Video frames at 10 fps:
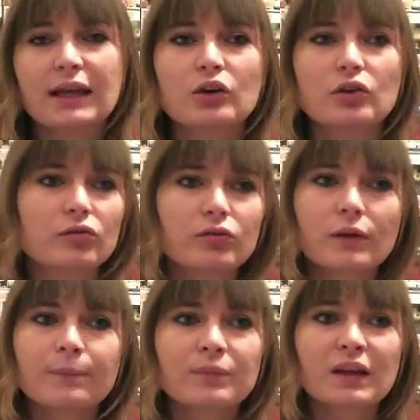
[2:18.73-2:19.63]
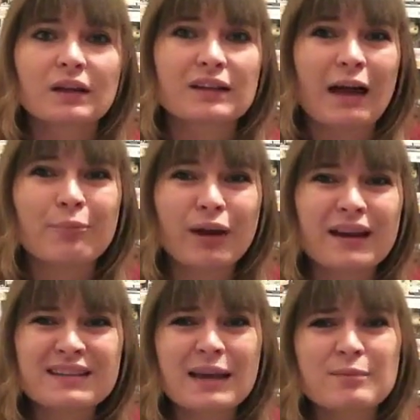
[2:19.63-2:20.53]
He could have had
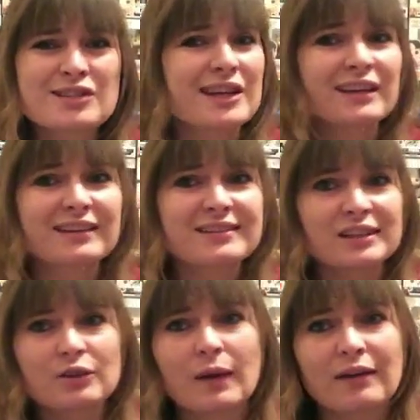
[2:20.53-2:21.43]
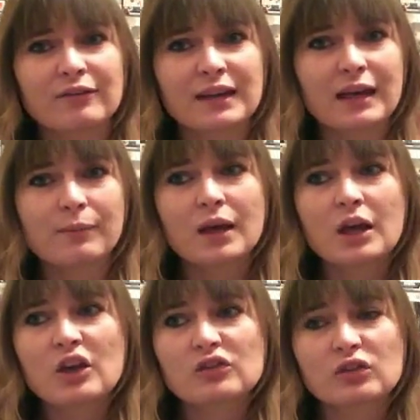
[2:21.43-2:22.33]
brain damage, he could continue having them,
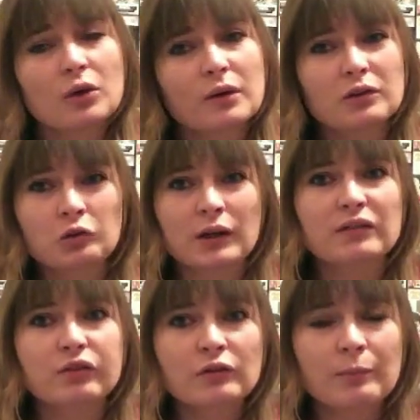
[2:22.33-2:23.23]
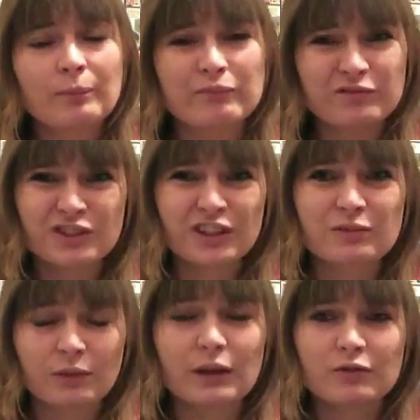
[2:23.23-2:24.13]
so it was agreed for it
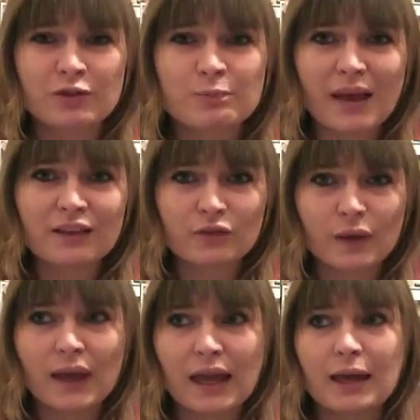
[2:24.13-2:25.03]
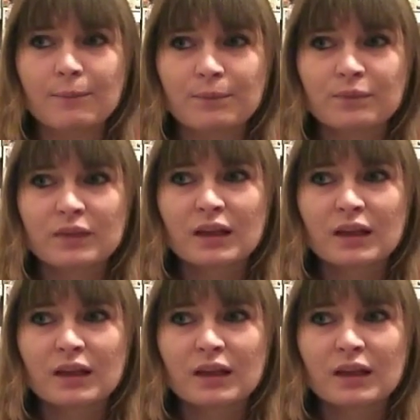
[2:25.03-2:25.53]
was best for him,